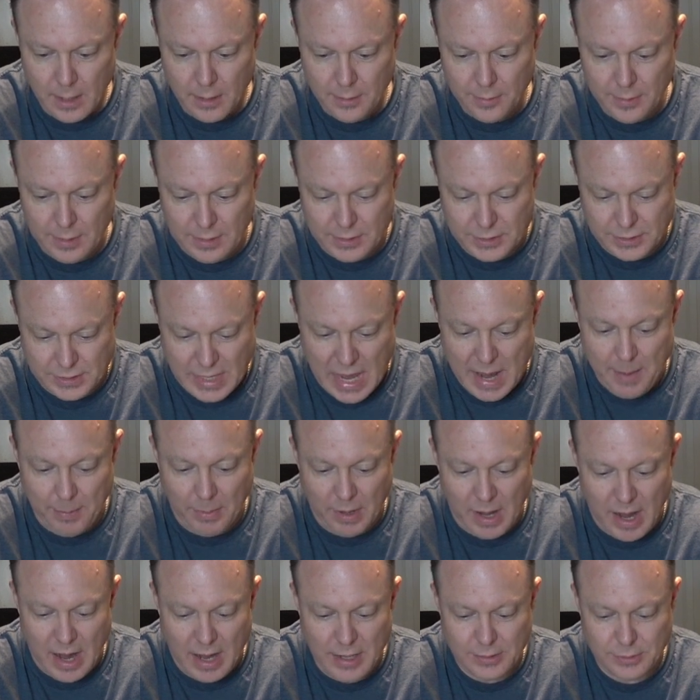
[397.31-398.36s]
The
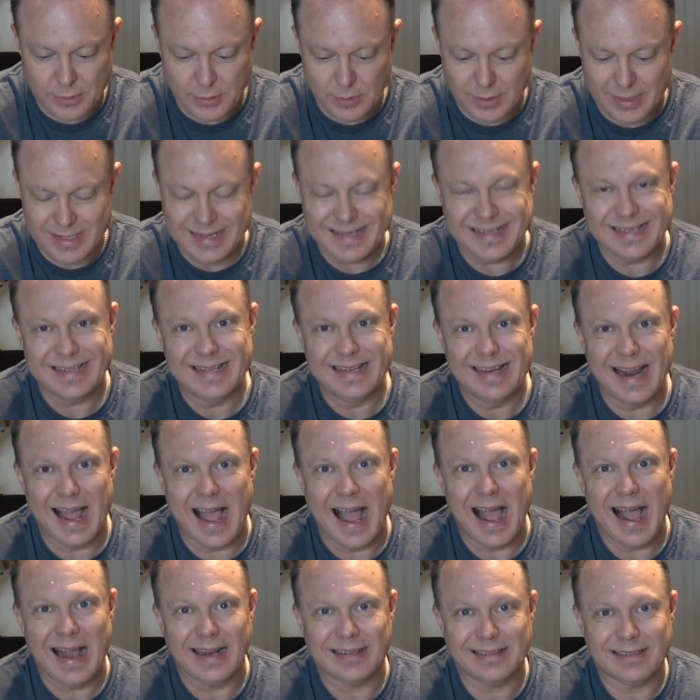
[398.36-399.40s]
stabilizer is
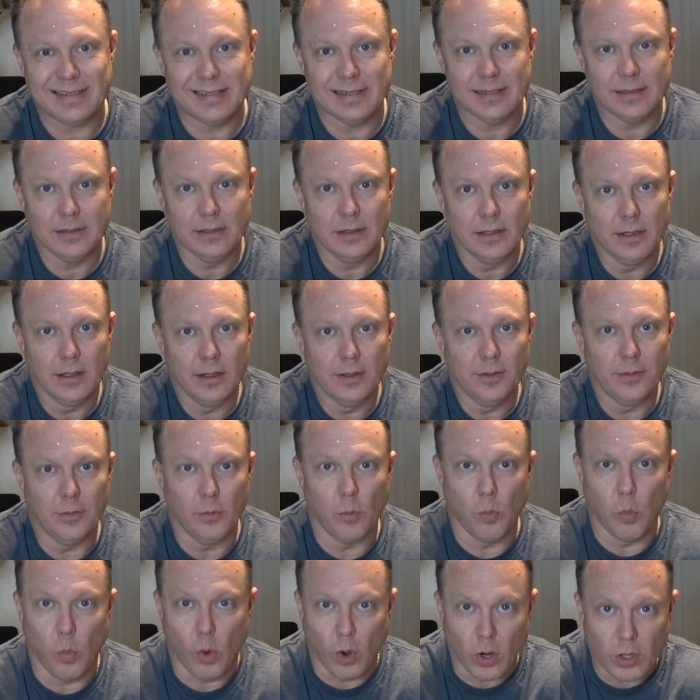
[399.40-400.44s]
not the
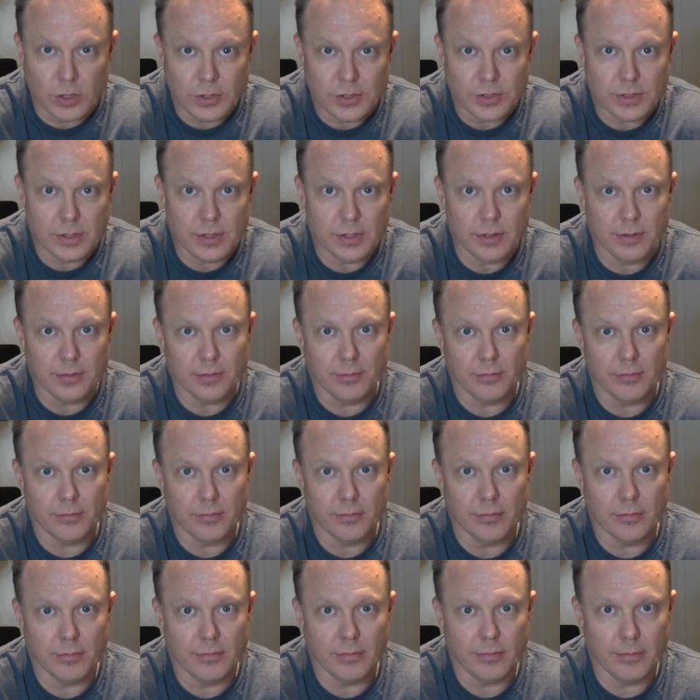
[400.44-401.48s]
worst
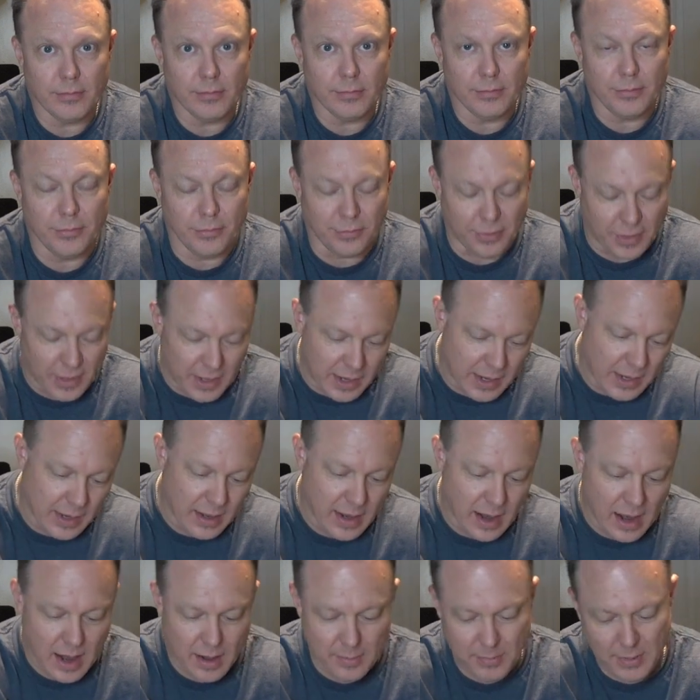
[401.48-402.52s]
thing.
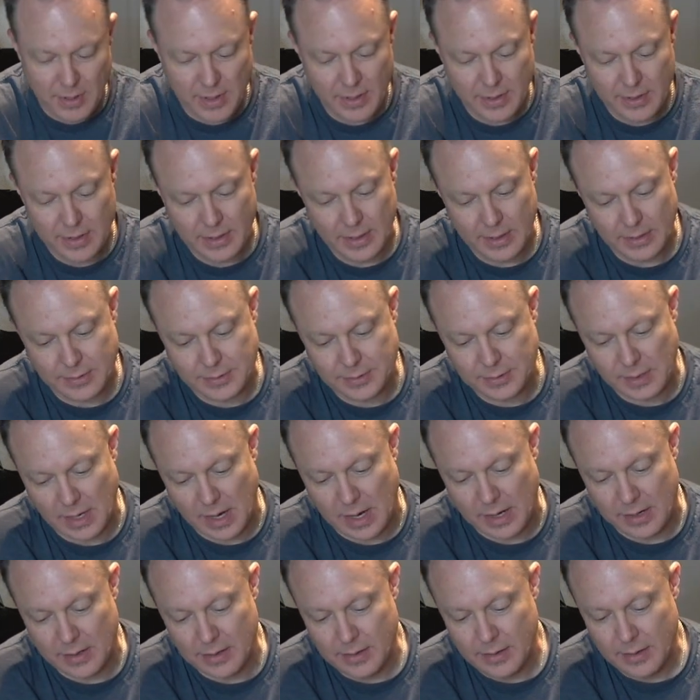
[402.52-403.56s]
I mean, it's
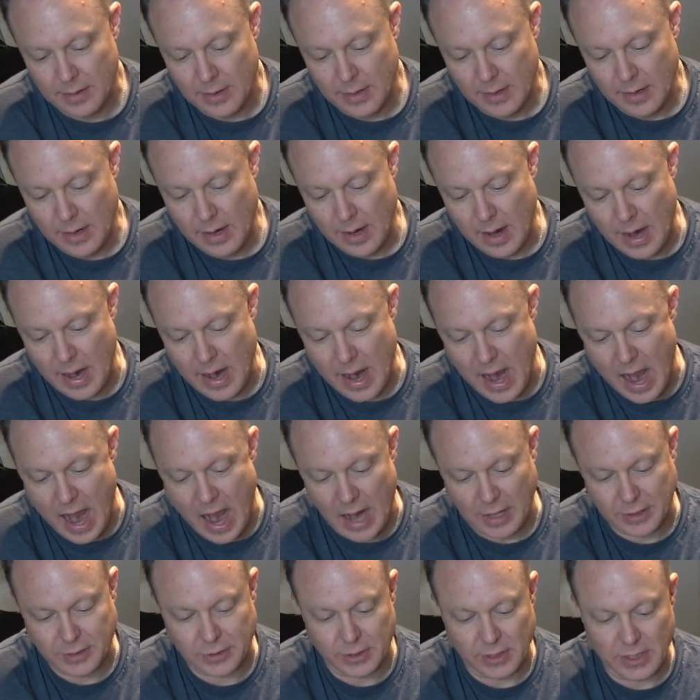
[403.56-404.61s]
I
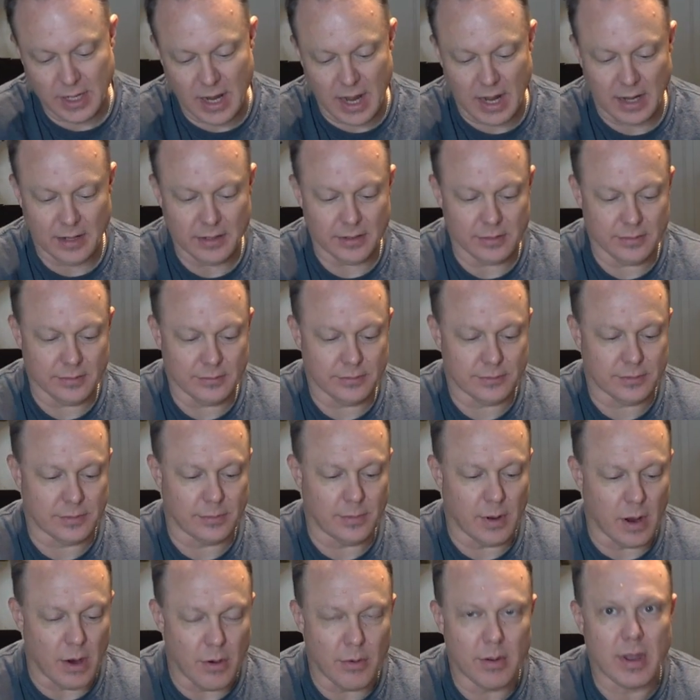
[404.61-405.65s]
actually got some
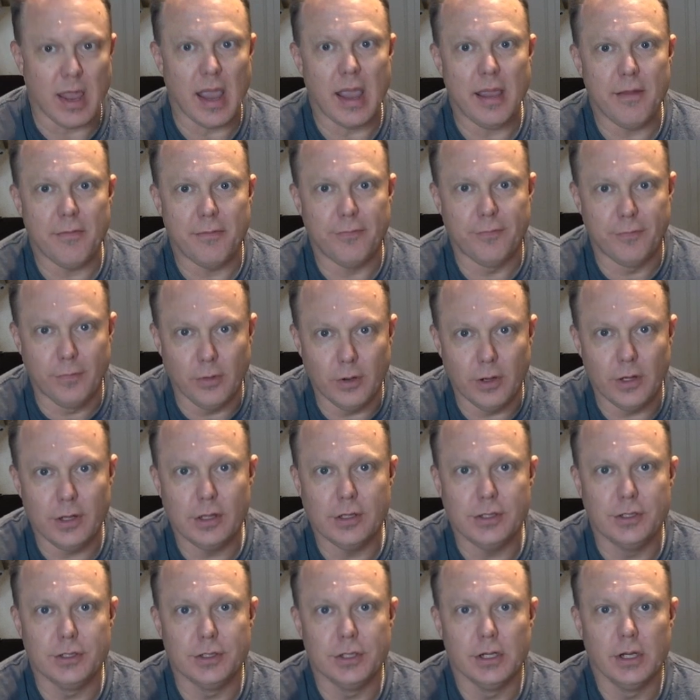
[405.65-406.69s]
okay
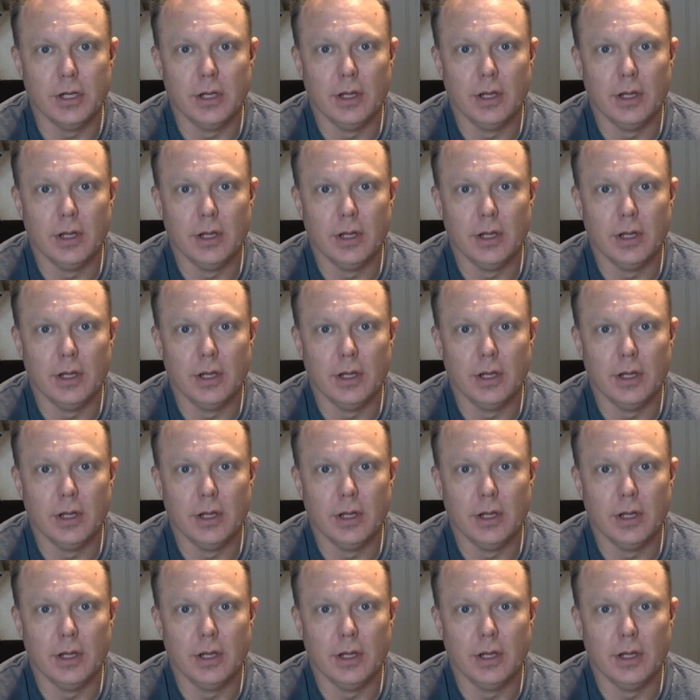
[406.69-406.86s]
footage